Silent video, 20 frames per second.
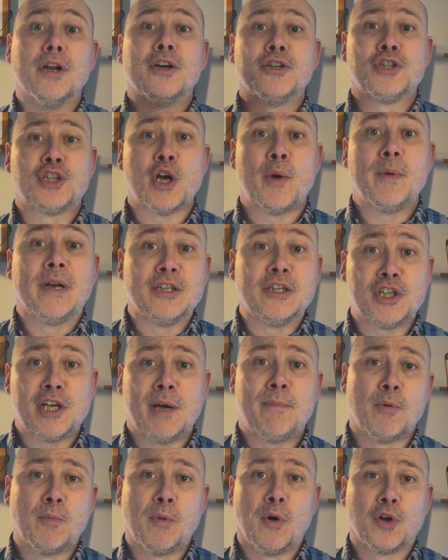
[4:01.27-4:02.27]
as showing
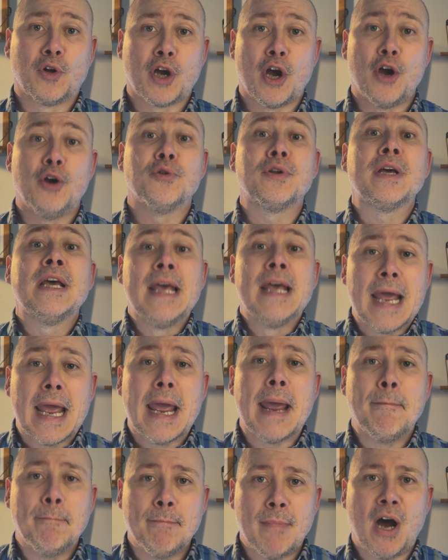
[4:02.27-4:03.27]
shippable code,
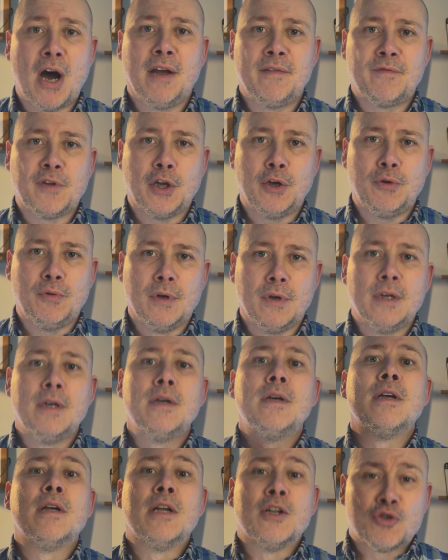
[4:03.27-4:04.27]
in my view.
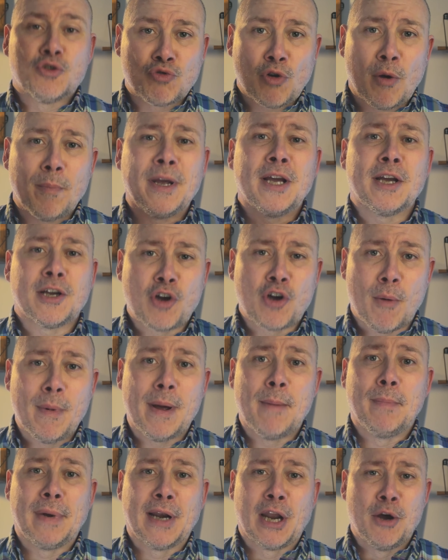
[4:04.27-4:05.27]
Drop me a
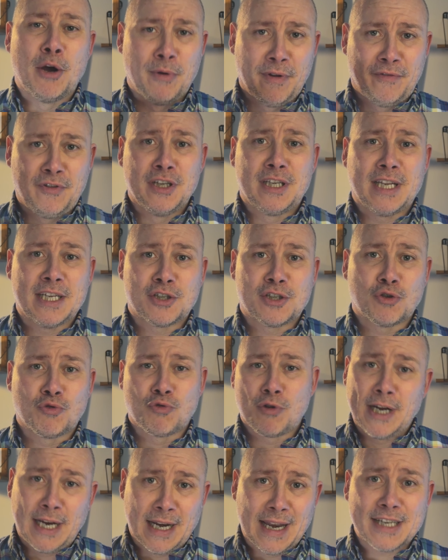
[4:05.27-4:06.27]
comment below if you
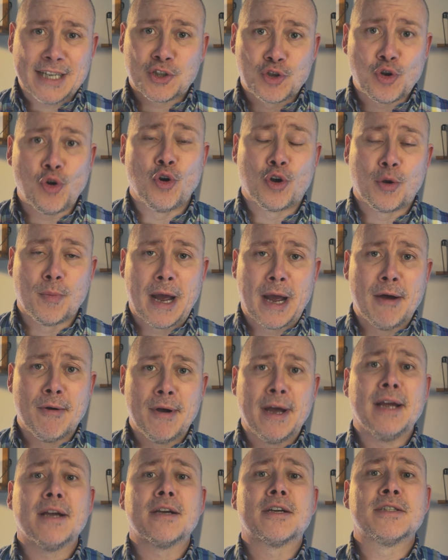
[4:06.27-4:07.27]
disagree. Let's talk about
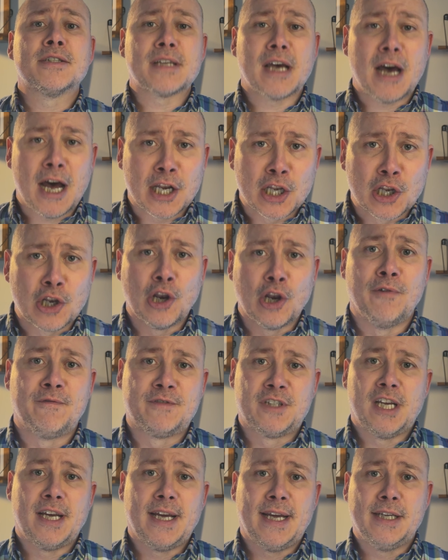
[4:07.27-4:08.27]
it because I'd love
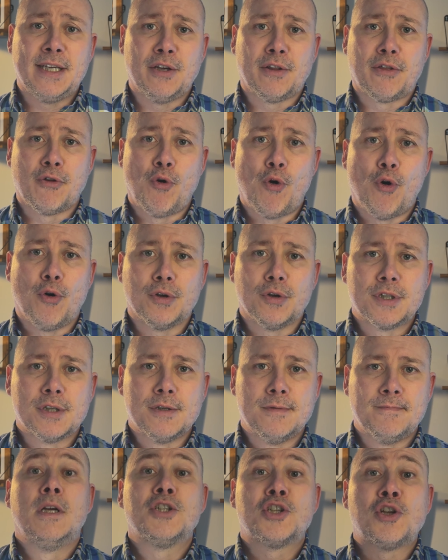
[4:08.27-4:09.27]
to hear your thoughts.
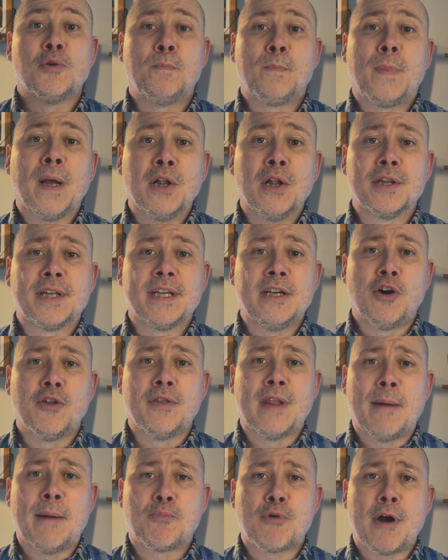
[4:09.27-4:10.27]
So building on
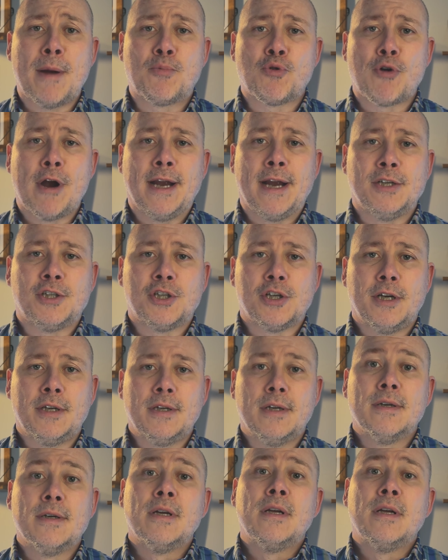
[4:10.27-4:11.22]
that preparation